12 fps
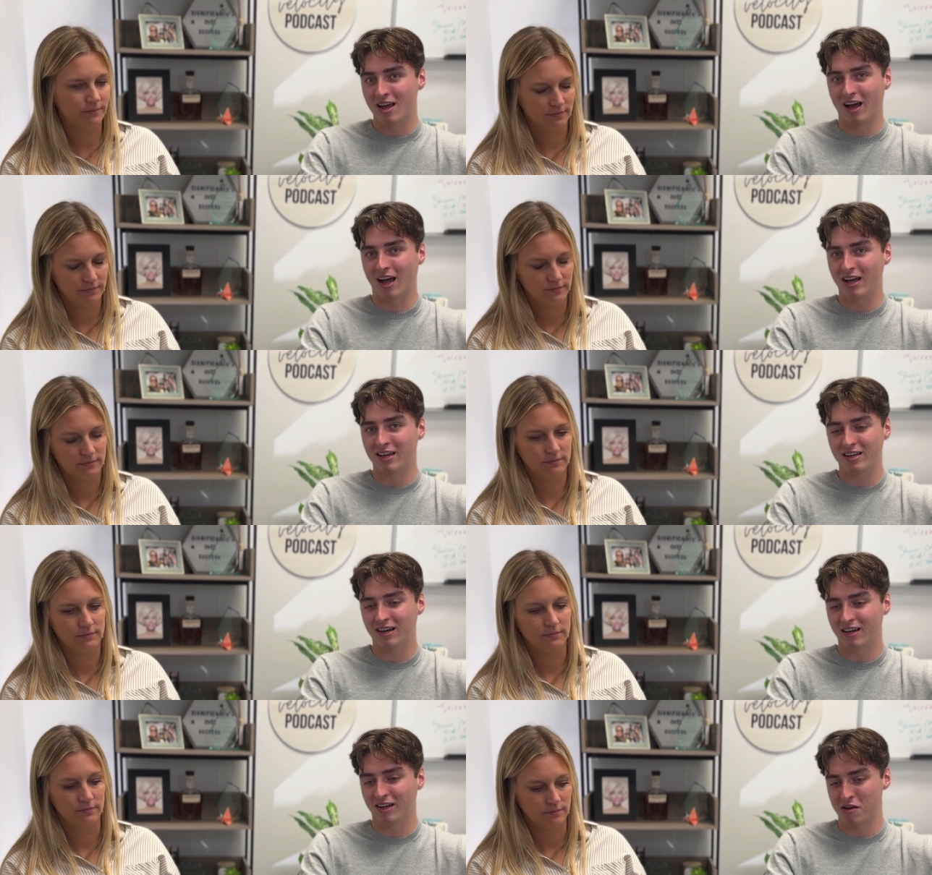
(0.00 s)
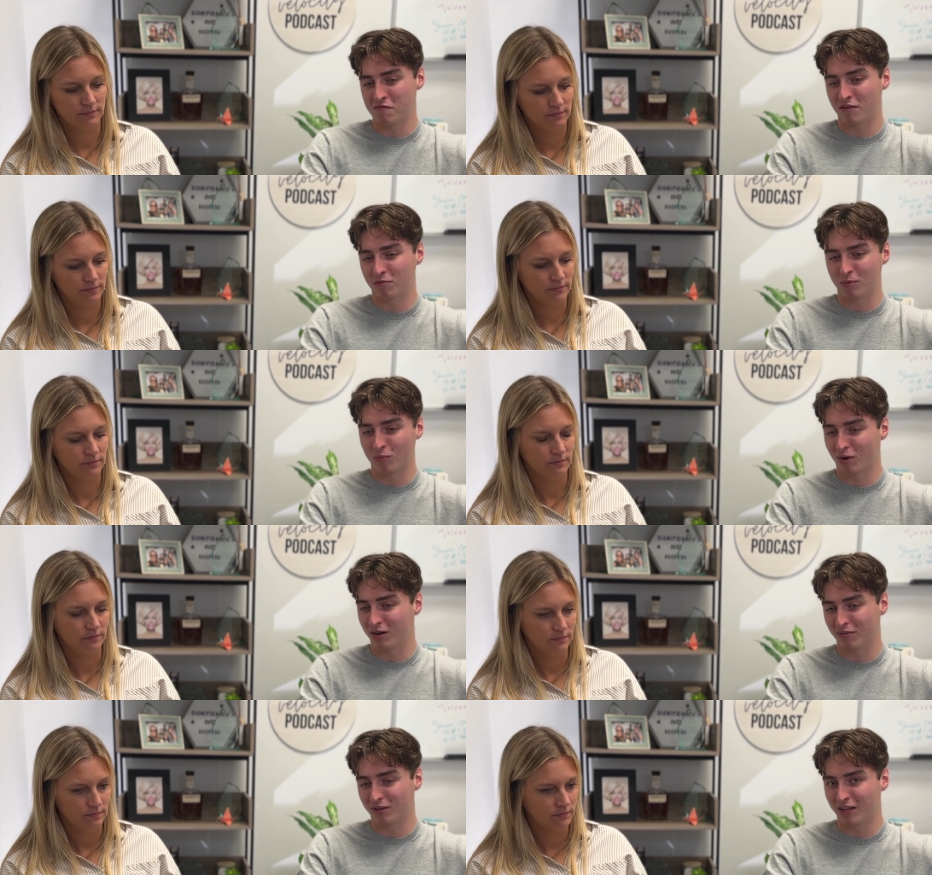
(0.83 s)
Speaker 1: I've never been one
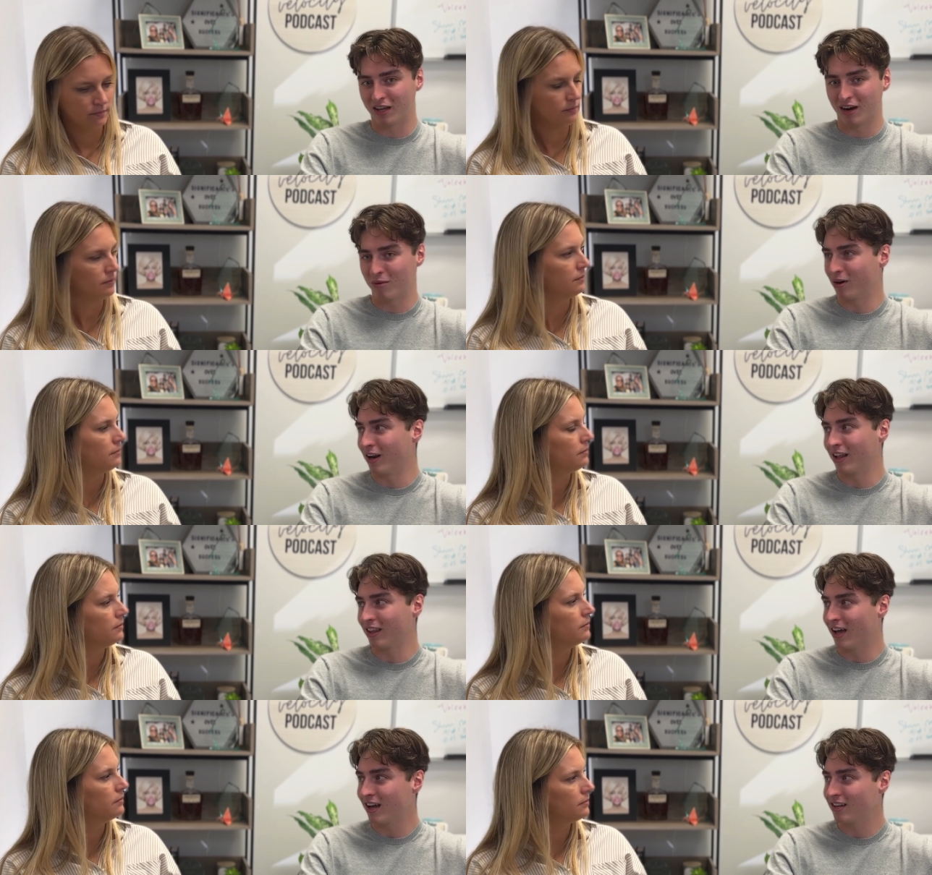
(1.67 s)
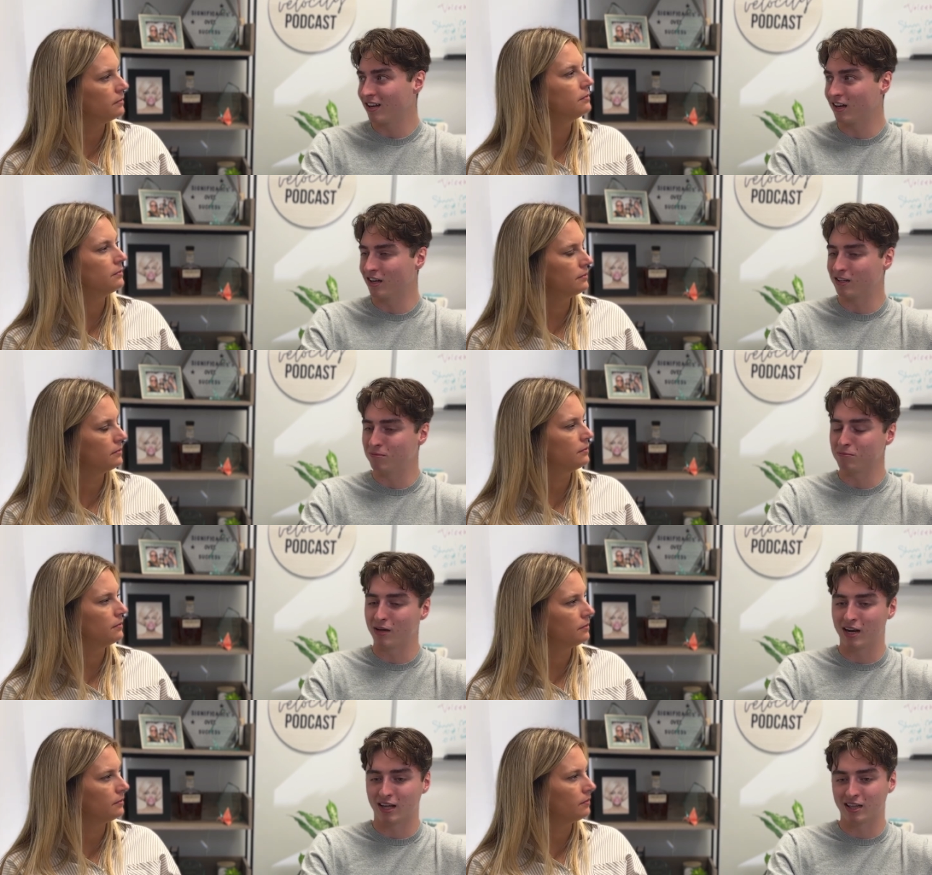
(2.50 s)
to really care about any of that. And
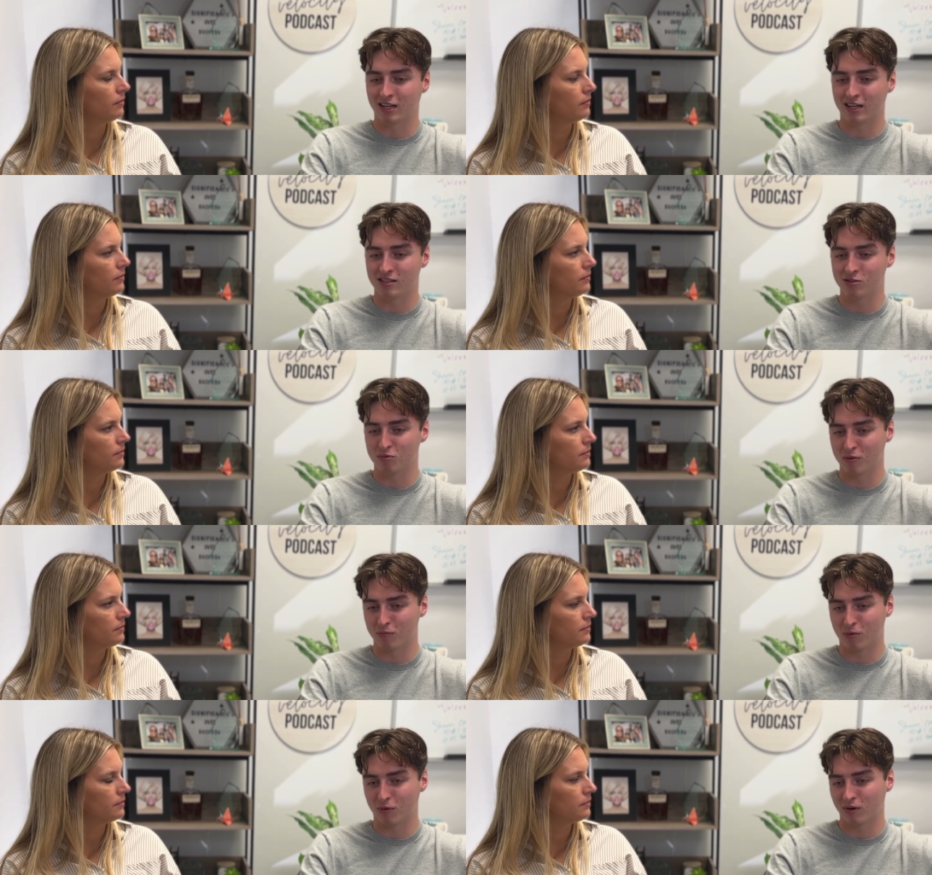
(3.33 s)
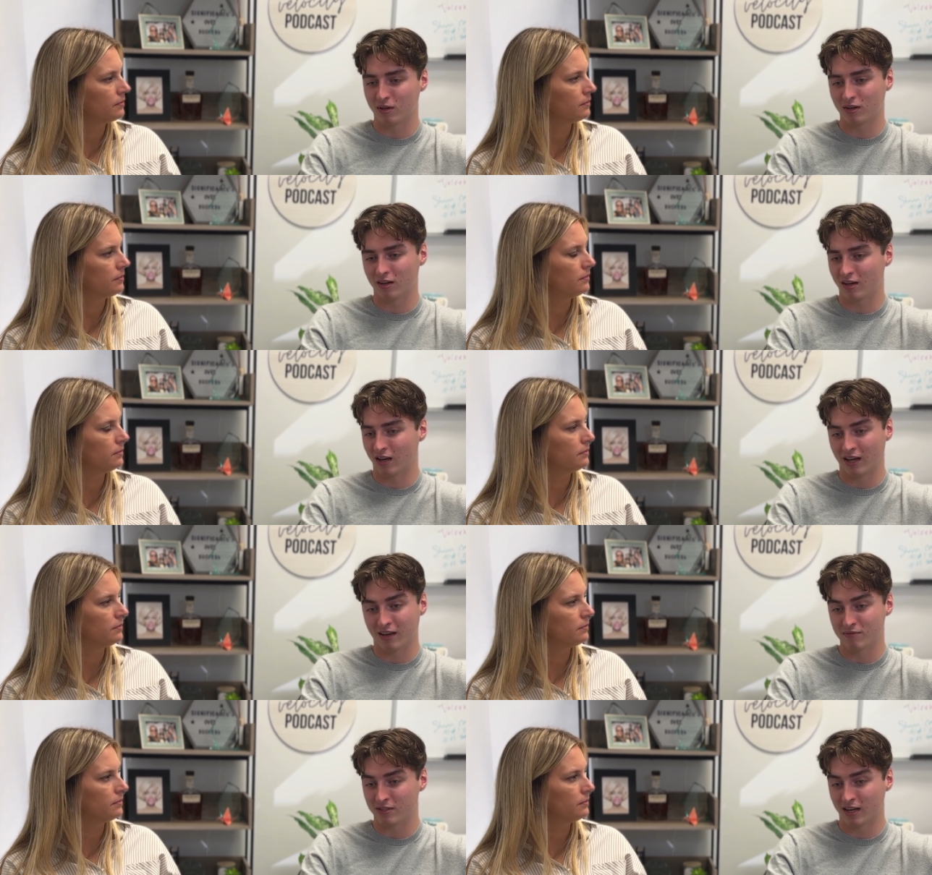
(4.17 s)
I think it's super important, like
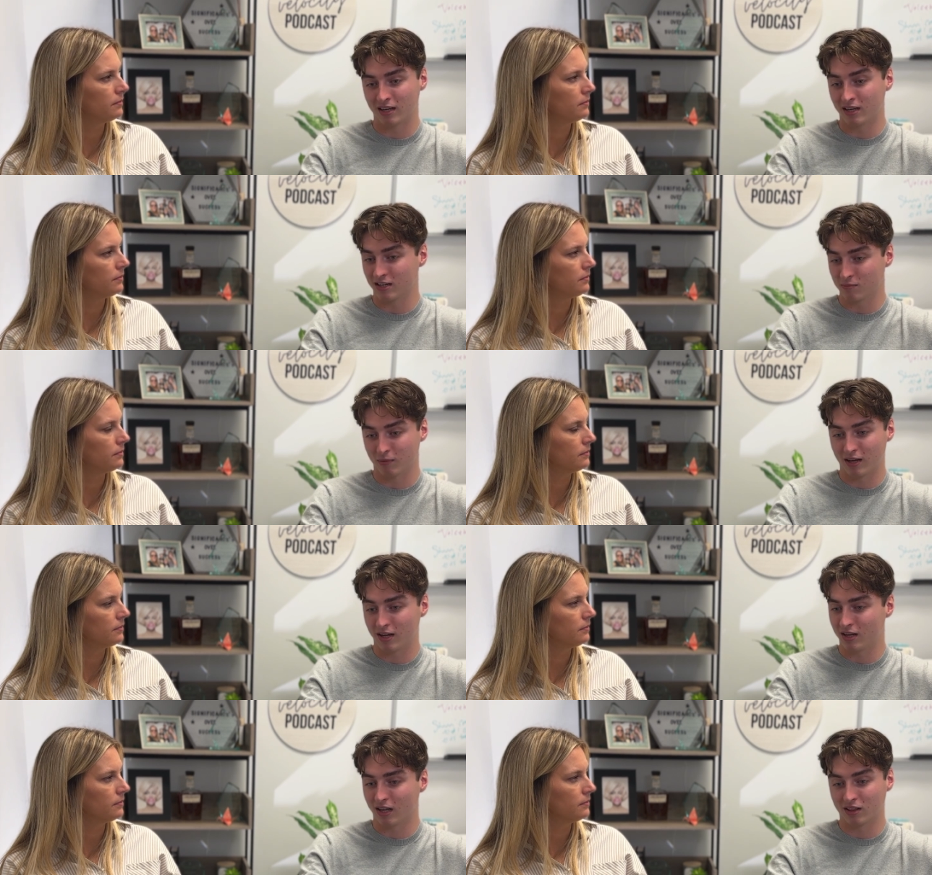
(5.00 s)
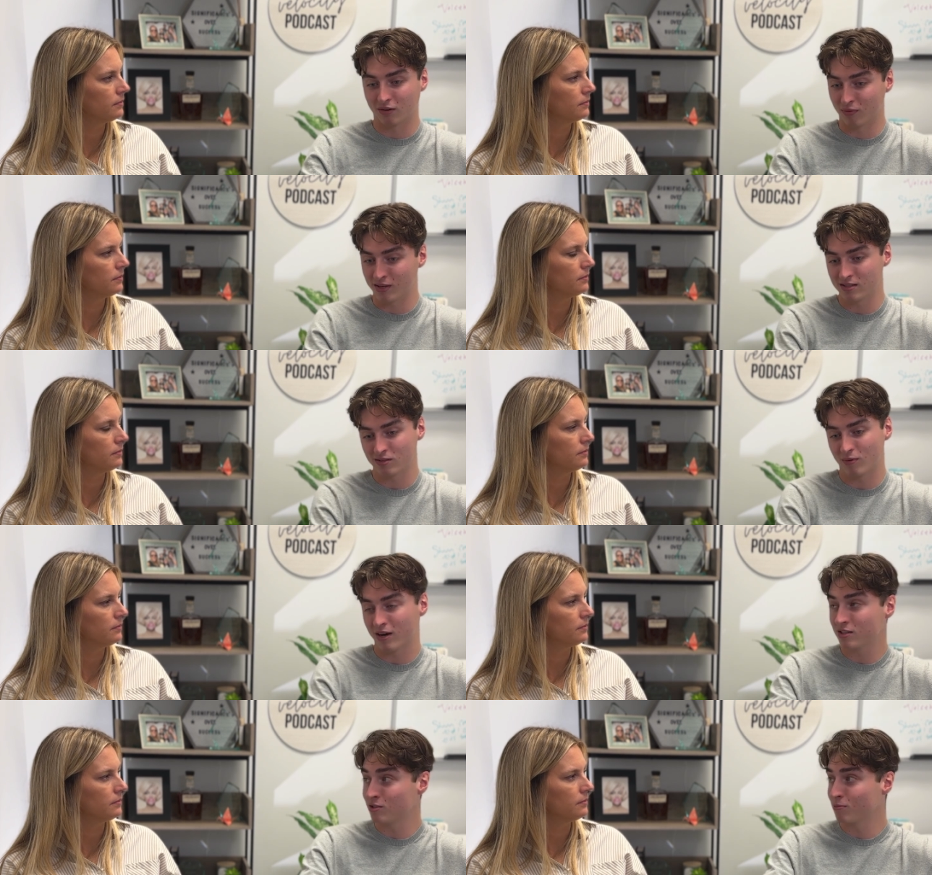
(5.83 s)
I've said and explained, like the reasons why
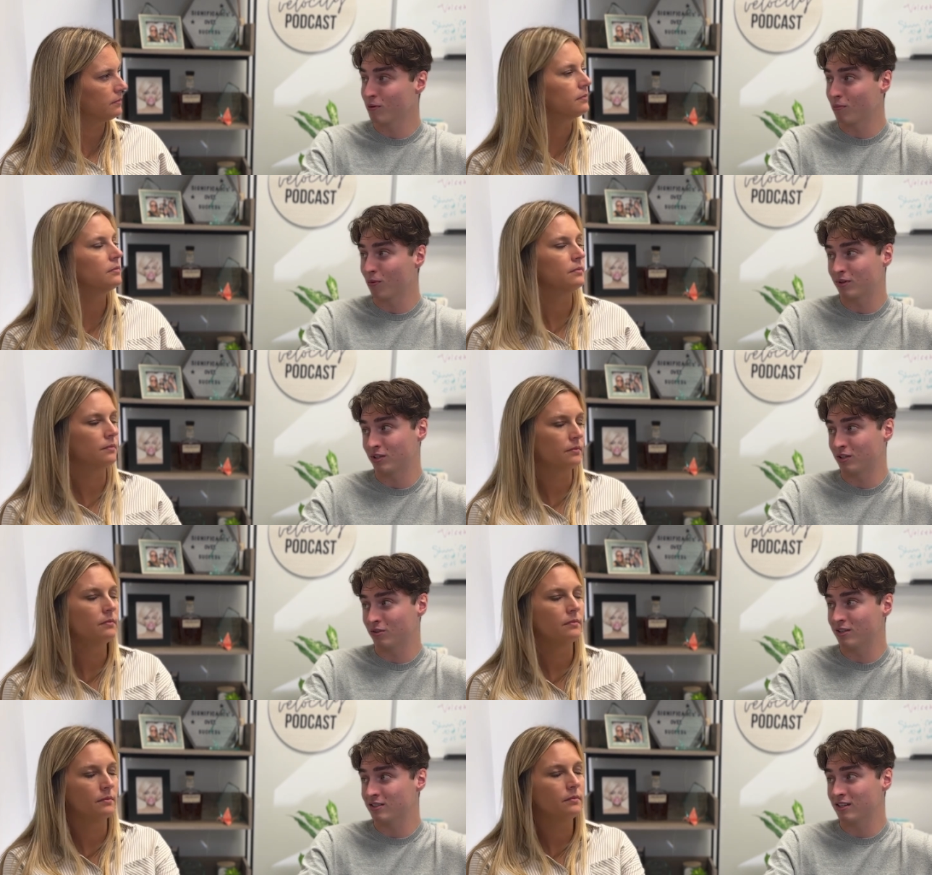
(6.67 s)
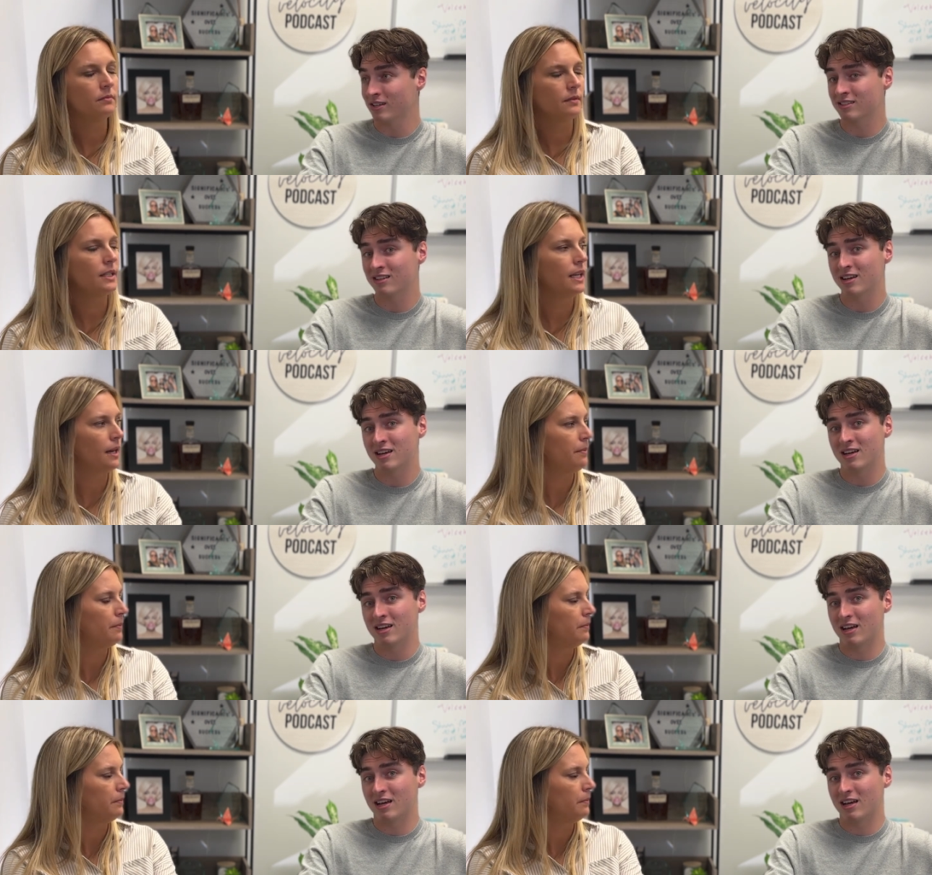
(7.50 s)
it's super important to do these things. Yeah.